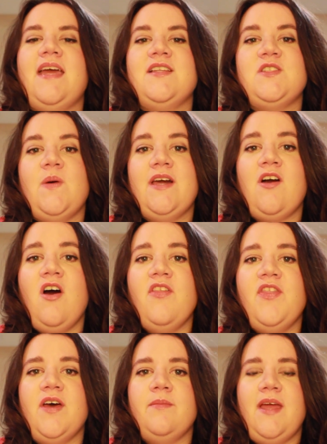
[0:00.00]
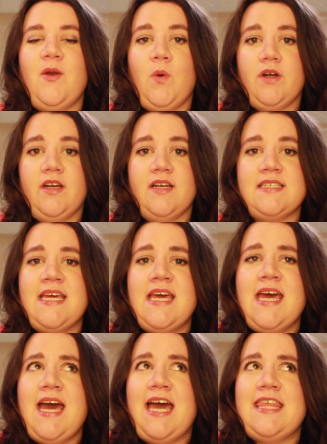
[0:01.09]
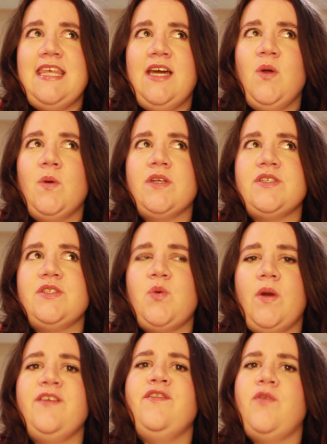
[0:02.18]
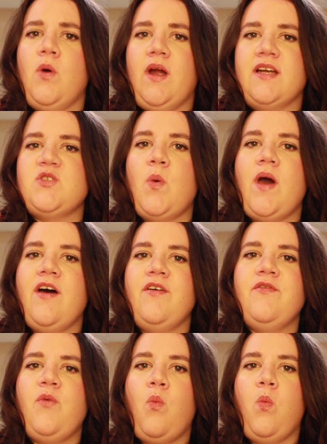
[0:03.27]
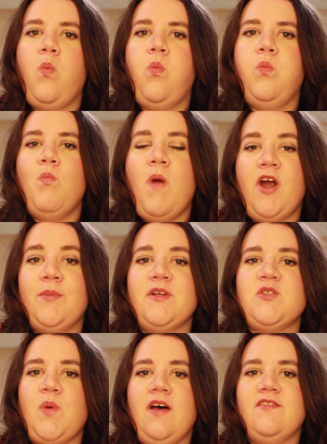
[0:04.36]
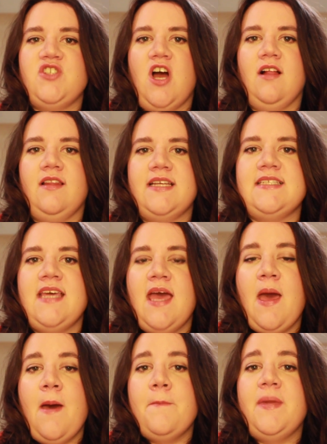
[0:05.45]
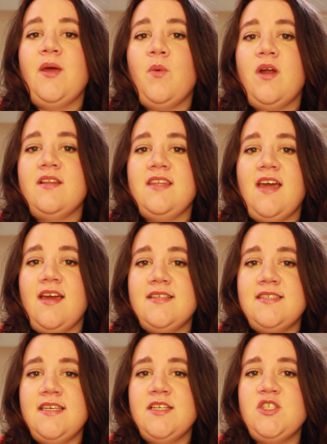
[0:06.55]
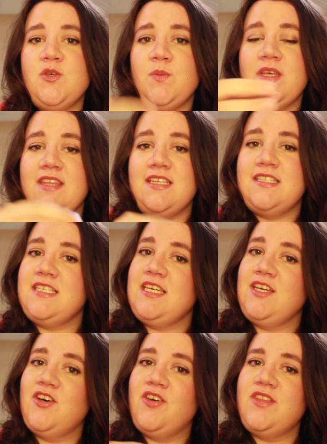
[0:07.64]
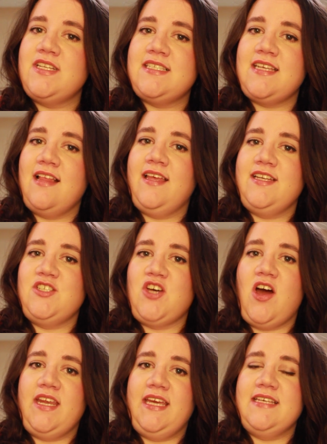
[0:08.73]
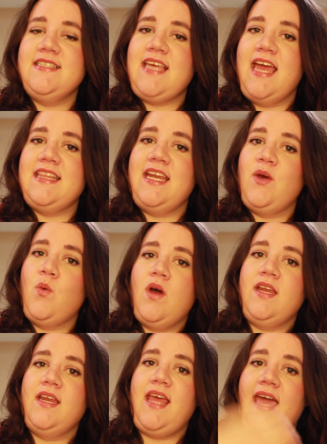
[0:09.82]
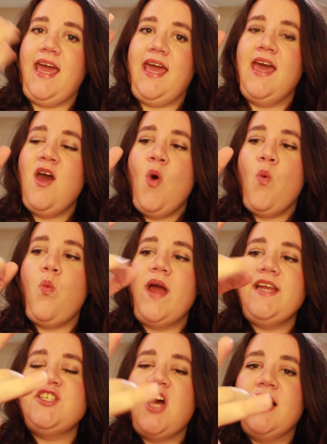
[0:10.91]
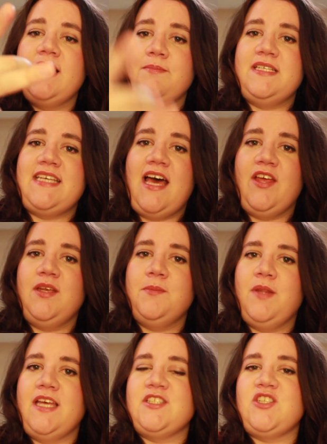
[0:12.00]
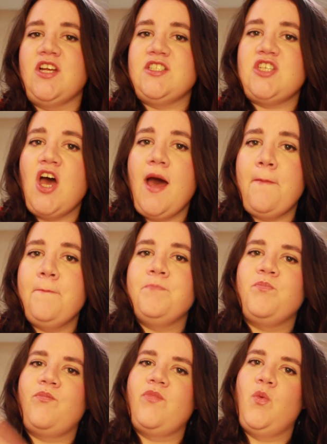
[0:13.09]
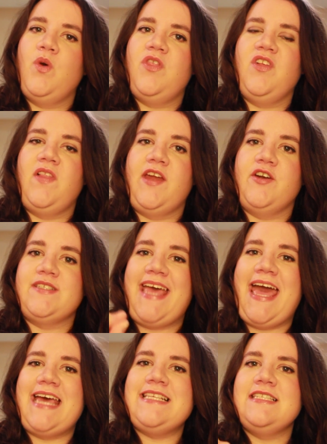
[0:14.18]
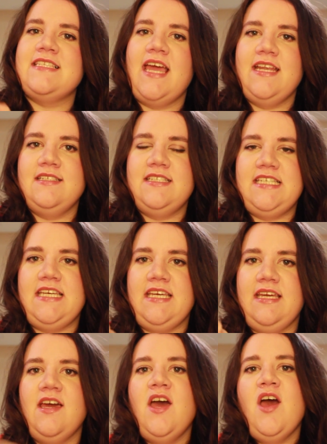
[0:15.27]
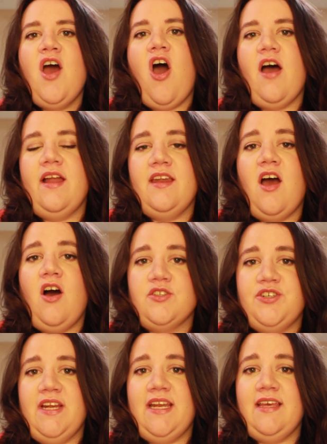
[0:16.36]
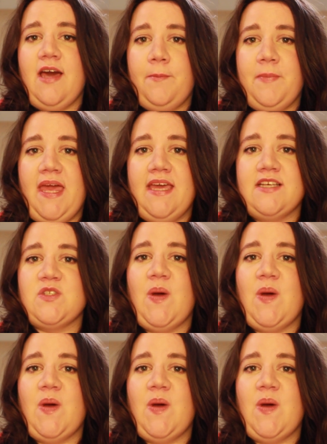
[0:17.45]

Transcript: And so I called them and ordered, I think I ordered 12 marble, 12 chocolate. But I wanted the icing to be the teal that Stella Dot is, and then I wanted a white chocolate medallion placed on top with the letters S and D on alternating cupcakes.